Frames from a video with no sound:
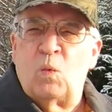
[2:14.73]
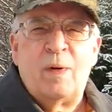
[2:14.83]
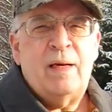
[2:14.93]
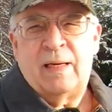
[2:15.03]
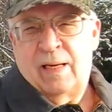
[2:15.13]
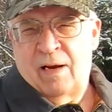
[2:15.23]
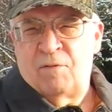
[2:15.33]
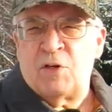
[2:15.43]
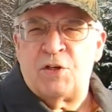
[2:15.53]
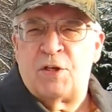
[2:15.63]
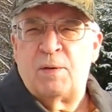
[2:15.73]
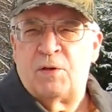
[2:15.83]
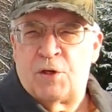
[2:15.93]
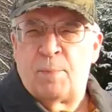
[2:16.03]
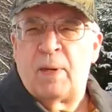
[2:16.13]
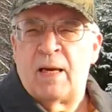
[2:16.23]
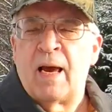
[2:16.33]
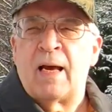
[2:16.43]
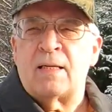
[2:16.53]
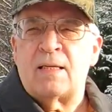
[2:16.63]
we didn't have
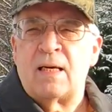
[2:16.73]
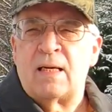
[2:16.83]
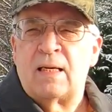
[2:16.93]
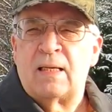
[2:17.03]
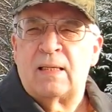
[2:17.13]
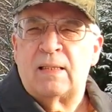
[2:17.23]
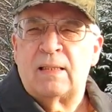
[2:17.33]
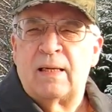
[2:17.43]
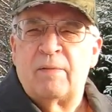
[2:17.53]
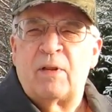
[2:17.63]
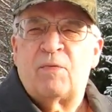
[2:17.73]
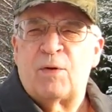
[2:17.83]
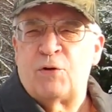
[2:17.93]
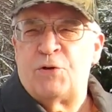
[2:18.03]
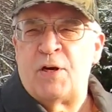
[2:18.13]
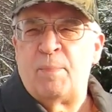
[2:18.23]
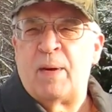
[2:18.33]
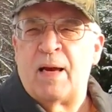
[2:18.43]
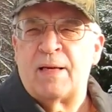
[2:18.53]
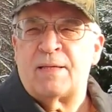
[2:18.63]
GPS. And when the first
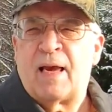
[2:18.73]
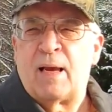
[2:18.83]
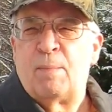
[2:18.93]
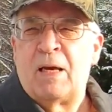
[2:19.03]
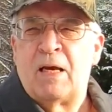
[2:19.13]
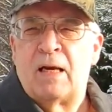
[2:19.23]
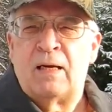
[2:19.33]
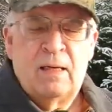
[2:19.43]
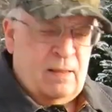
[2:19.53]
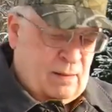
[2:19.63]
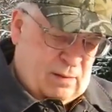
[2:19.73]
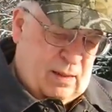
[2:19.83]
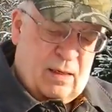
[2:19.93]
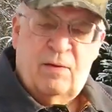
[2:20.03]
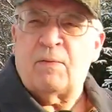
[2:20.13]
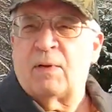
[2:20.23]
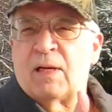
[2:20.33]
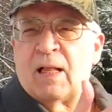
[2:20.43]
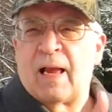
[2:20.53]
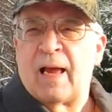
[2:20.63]
GPS came in, you know, they were
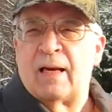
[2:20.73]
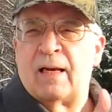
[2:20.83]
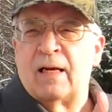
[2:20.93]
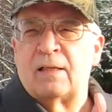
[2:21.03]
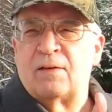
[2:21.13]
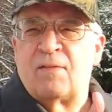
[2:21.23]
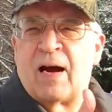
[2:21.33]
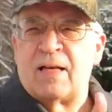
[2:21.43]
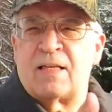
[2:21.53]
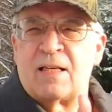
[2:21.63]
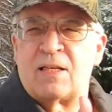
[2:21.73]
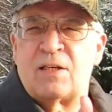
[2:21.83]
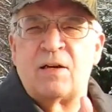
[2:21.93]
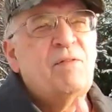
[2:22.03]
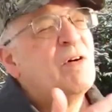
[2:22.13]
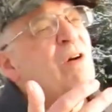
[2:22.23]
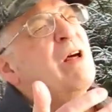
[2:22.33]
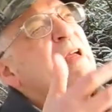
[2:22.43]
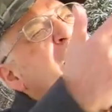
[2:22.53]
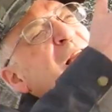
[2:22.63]
little handheld devices, and if you're
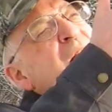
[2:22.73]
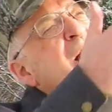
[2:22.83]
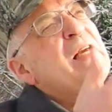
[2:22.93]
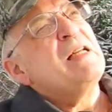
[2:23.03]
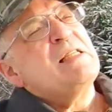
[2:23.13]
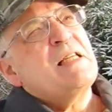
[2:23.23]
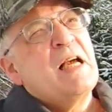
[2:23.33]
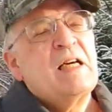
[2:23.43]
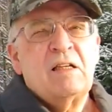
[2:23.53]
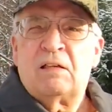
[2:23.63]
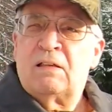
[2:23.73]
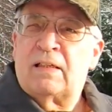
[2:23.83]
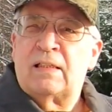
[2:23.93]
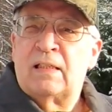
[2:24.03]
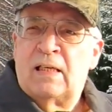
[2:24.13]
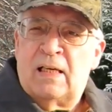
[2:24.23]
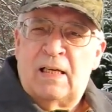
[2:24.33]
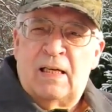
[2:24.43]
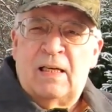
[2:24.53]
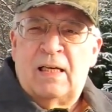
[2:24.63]
lucky, you'd get a signal. And
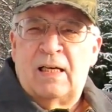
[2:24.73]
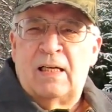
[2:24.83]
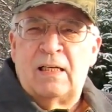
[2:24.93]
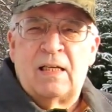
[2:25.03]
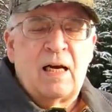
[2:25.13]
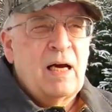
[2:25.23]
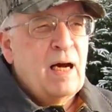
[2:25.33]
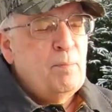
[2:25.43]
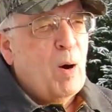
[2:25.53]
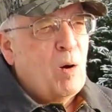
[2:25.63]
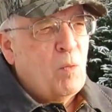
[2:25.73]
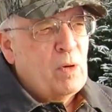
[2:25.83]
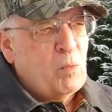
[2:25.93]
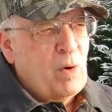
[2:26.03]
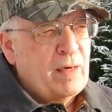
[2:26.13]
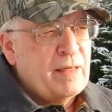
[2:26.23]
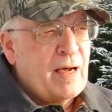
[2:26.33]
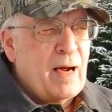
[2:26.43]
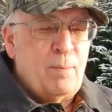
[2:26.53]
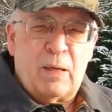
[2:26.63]
I bought one
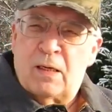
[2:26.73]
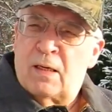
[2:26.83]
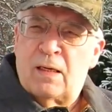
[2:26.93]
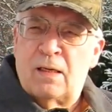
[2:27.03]
time, and